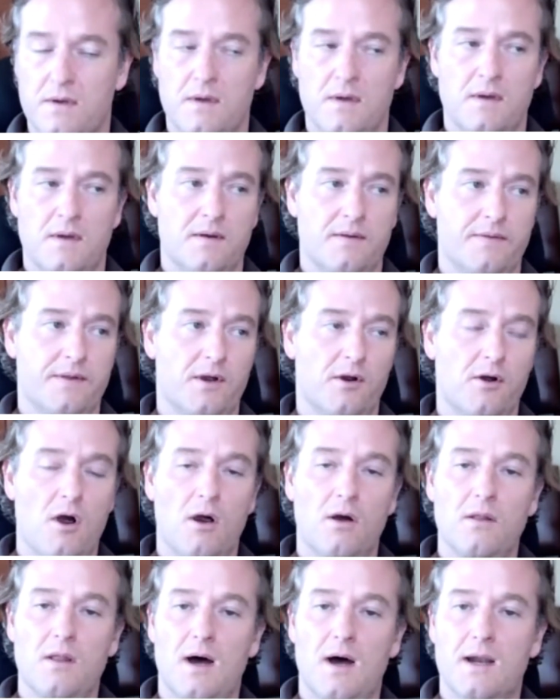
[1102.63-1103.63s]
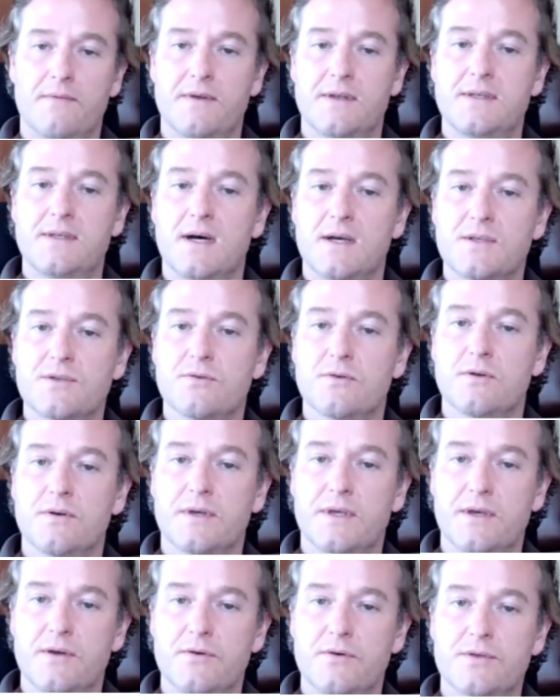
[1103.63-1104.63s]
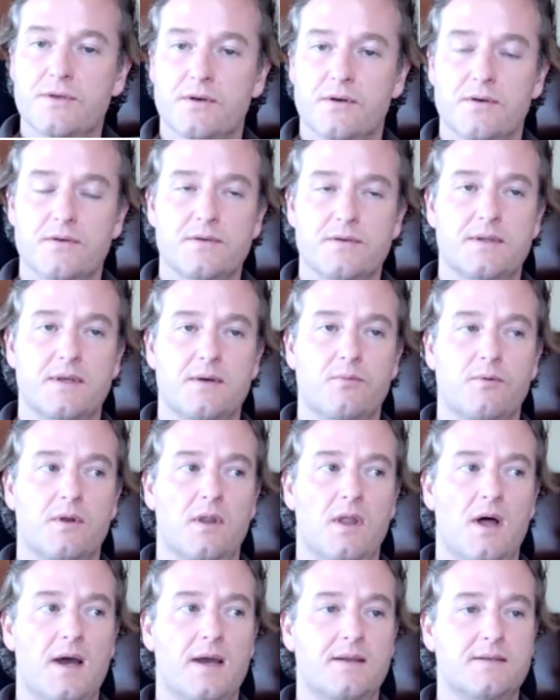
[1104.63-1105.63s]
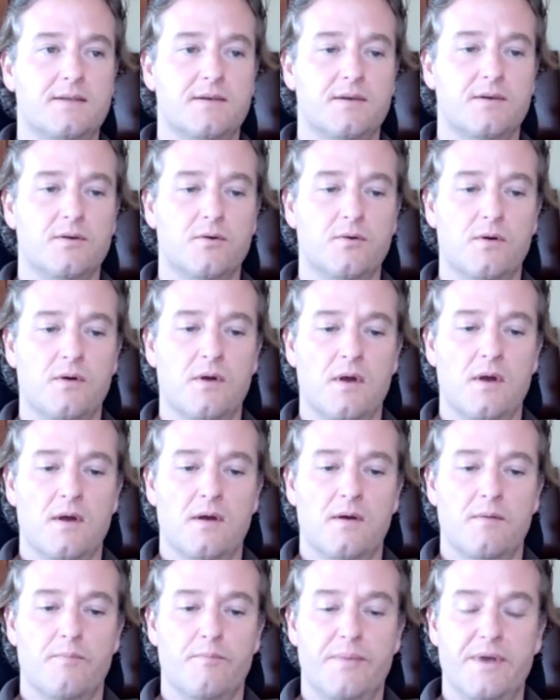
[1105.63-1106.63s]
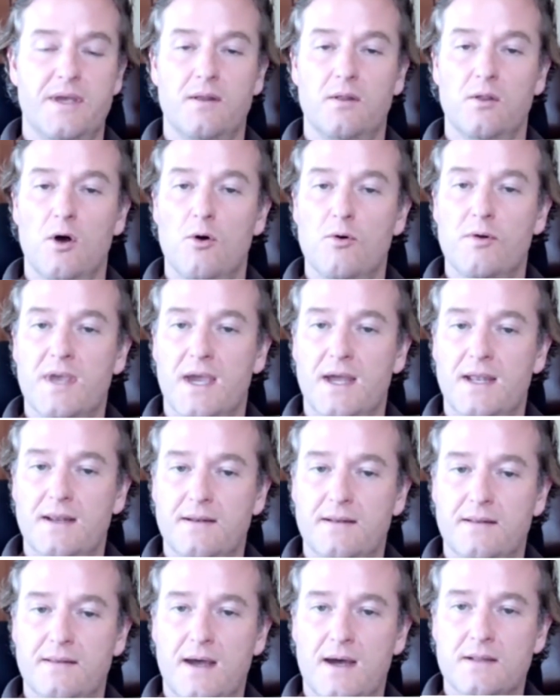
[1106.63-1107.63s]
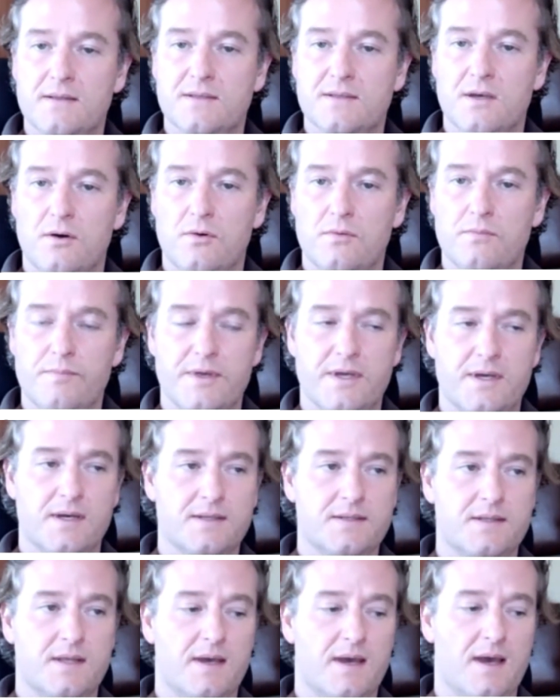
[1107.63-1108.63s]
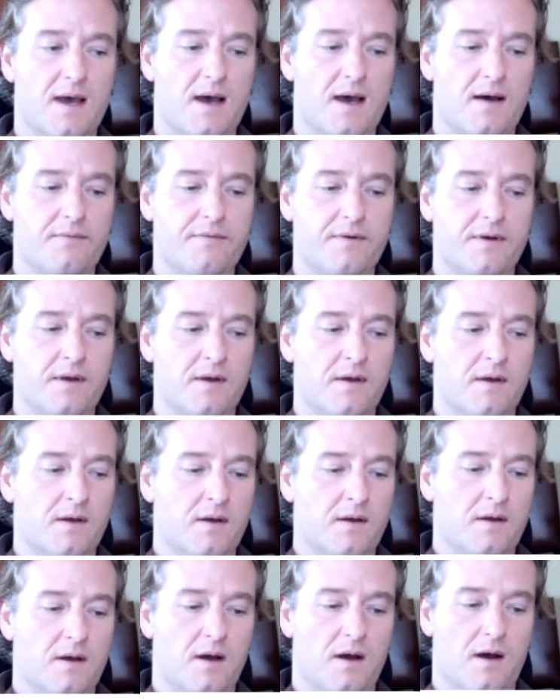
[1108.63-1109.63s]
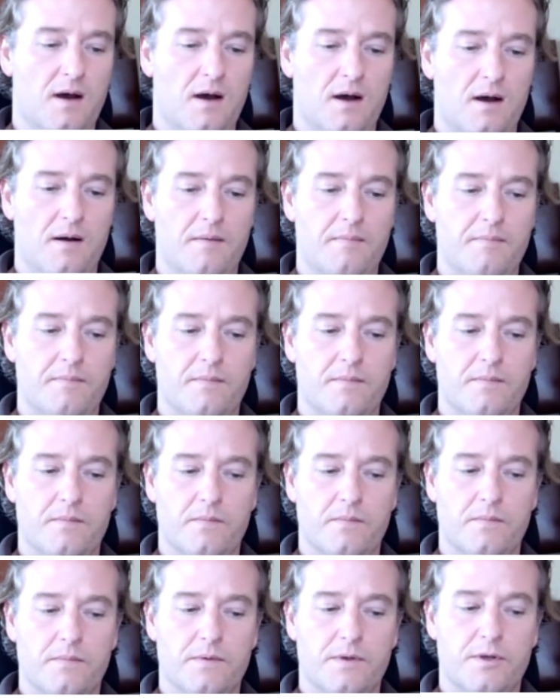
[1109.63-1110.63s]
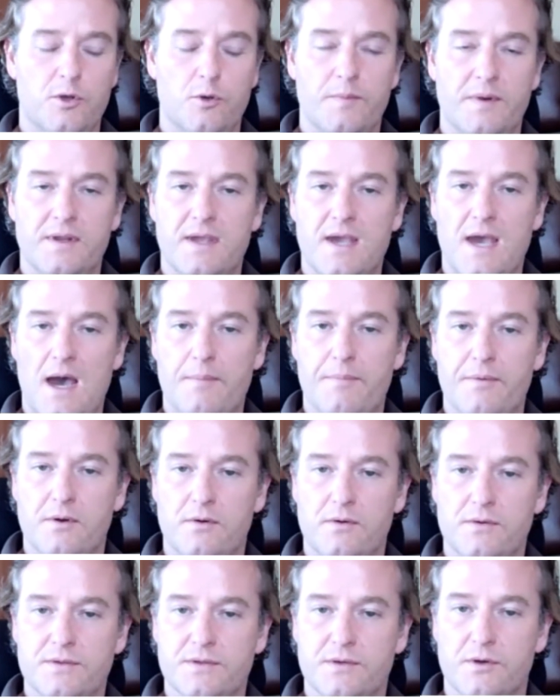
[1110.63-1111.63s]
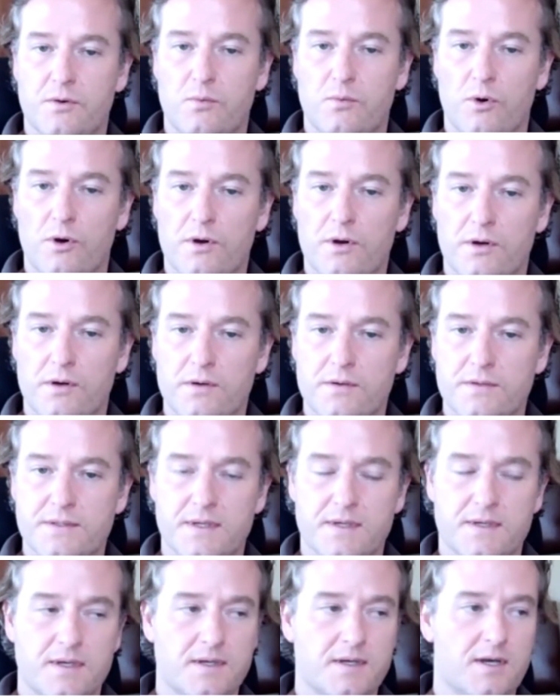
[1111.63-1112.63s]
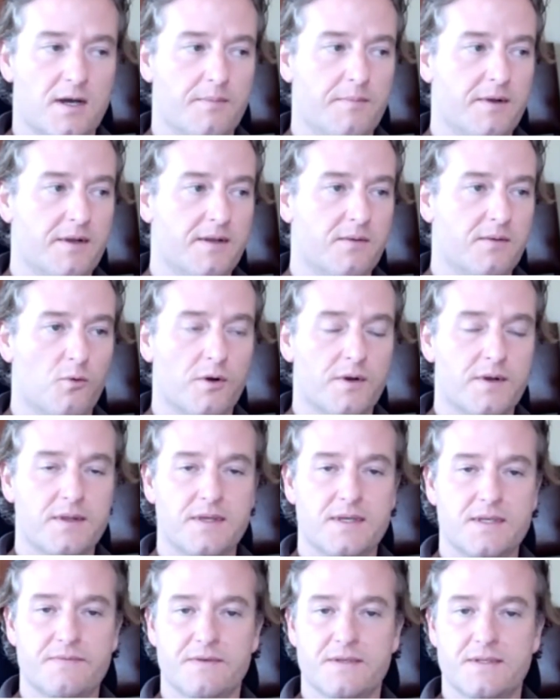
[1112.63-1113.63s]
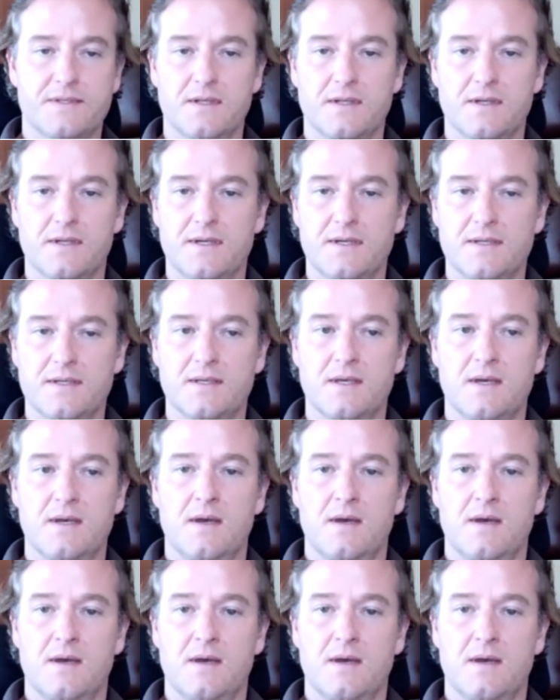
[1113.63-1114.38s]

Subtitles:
There are a lot of industrial users that would like to be located in that zone because they have human capital, so workers that can come in and work at these facilities.